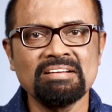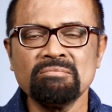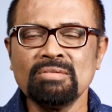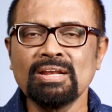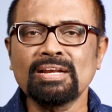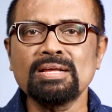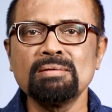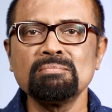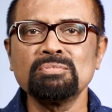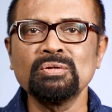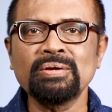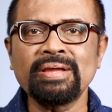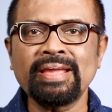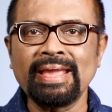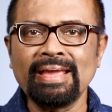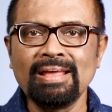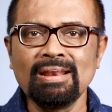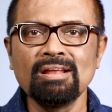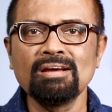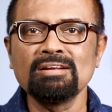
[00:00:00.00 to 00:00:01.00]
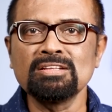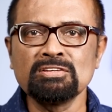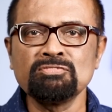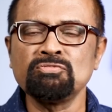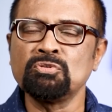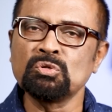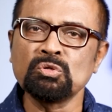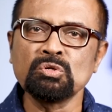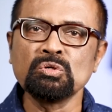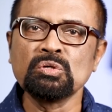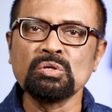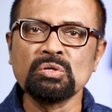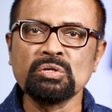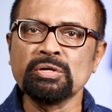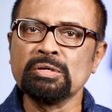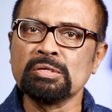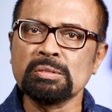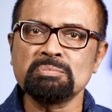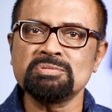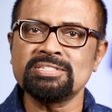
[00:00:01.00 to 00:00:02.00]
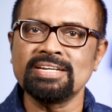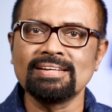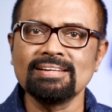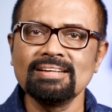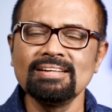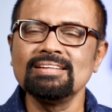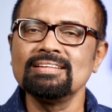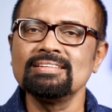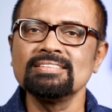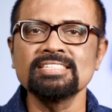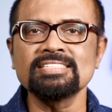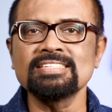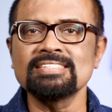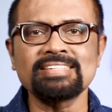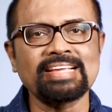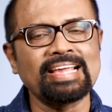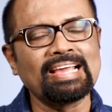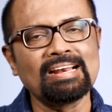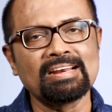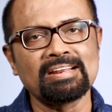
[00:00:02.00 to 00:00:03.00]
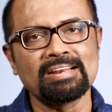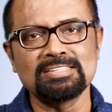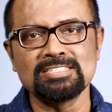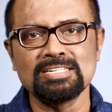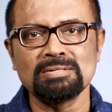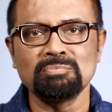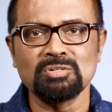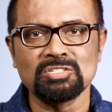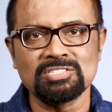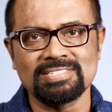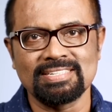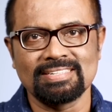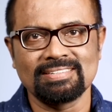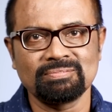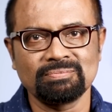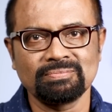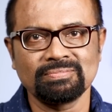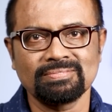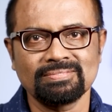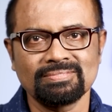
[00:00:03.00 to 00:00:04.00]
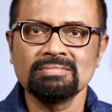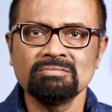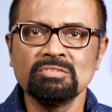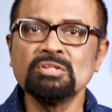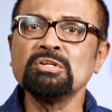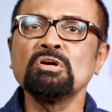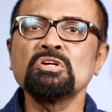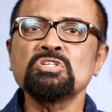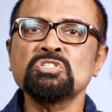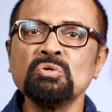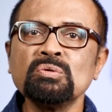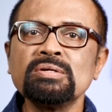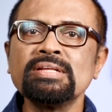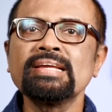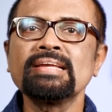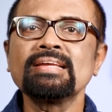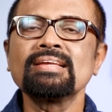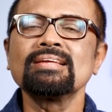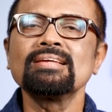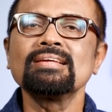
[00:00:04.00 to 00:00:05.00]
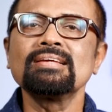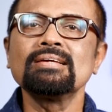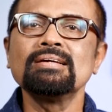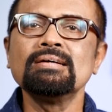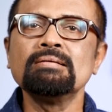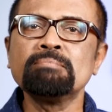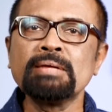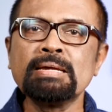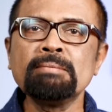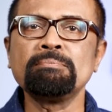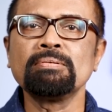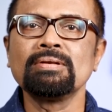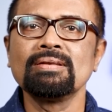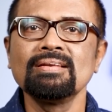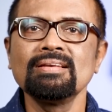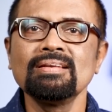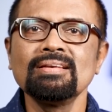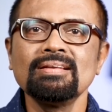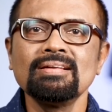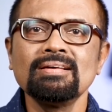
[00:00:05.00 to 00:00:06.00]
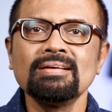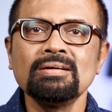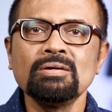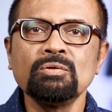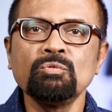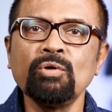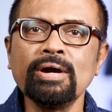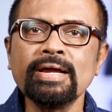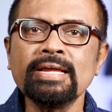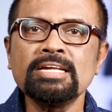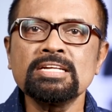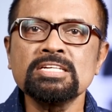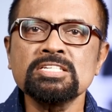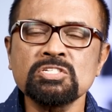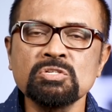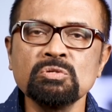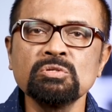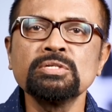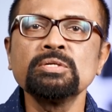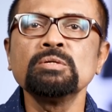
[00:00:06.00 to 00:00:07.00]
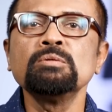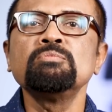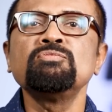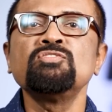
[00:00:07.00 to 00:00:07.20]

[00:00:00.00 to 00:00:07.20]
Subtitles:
Welcome to KLR, the Photo Guru YouTube channel. This is KL Raja Ponsing. When you are shooting people, why should you